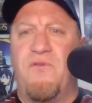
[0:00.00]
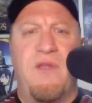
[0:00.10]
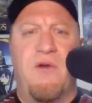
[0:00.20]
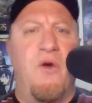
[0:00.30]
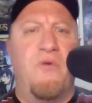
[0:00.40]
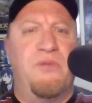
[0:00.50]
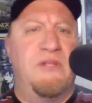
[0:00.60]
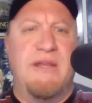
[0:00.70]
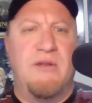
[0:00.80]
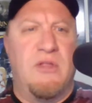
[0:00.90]
their own
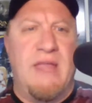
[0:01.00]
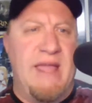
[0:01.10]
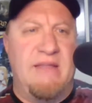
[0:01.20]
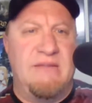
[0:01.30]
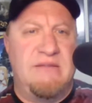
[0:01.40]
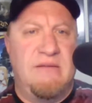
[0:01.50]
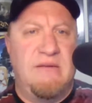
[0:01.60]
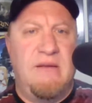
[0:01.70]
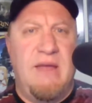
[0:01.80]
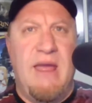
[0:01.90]
political ends.
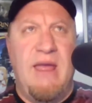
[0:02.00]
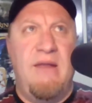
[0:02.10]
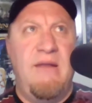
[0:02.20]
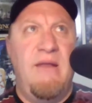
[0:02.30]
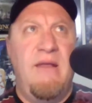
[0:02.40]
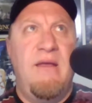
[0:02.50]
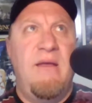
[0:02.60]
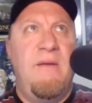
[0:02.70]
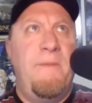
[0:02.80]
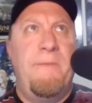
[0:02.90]
And
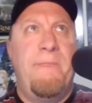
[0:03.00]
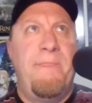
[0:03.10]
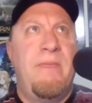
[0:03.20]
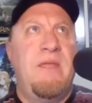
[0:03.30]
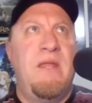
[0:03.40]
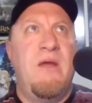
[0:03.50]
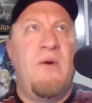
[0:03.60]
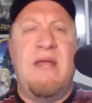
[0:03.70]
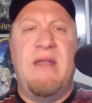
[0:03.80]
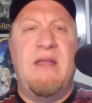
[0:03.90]
you know
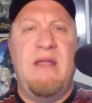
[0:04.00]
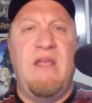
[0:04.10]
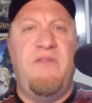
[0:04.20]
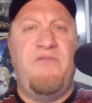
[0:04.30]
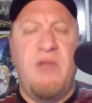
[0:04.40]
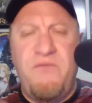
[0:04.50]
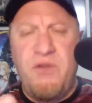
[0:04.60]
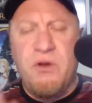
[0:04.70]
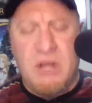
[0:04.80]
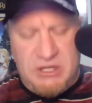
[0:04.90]
what? If
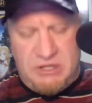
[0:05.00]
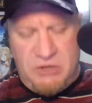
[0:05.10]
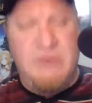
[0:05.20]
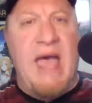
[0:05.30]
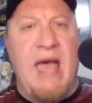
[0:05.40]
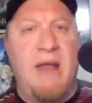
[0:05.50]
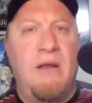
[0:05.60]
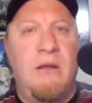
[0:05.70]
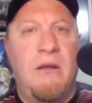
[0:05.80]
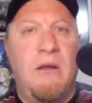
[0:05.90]
you're going to do that,
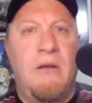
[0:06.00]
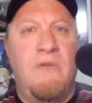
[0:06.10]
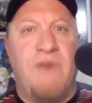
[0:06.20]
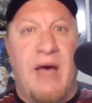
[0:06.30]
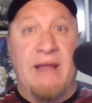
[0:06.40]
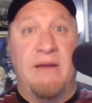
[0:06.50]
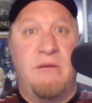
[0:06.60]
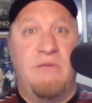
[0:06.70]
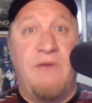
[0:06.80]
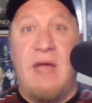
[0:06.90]
fine,
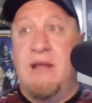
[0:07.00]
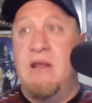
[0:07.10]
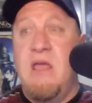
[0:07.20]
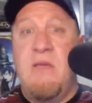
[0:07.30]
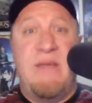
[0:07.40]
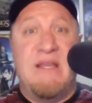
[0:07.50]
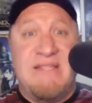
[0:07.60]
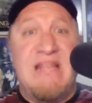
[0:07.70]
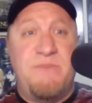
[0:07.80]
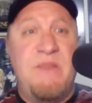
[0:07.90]
because
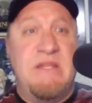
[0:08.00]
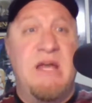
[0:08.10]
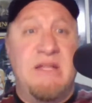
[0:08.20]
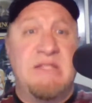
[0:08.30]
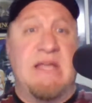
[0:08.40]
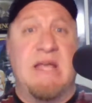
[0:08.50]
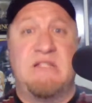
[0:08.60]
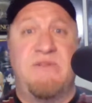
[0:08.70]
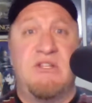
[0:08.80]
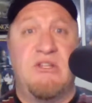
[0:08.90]
that's been done in
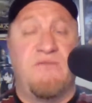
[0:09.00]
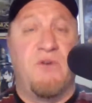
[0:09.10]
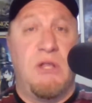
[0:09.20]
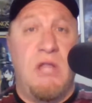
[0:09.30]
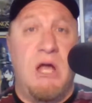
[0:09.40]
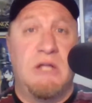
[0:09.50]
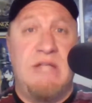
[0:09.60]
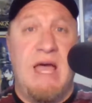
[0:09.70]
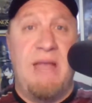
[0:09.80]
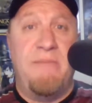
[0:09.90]
science fiction for a long
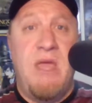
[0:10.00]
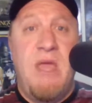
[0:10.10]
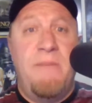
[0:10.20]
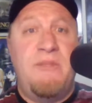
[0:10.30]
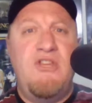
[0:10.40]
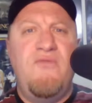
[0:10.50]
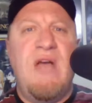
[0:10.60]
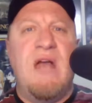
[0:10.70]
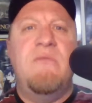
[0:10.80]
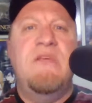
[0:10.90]
time. But you've
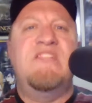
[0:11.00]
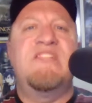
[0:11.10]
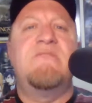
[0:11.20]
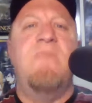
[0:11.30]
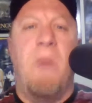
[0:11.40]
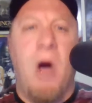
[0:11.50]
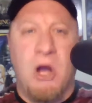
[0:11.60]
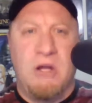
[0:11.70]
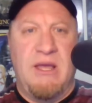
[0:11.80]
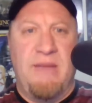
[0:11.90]
got to be
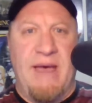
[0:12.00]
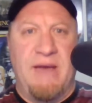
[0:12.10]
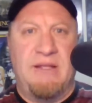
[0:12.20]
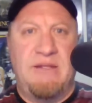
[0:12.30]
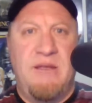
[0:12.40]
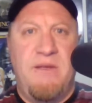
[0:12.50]
smart about it.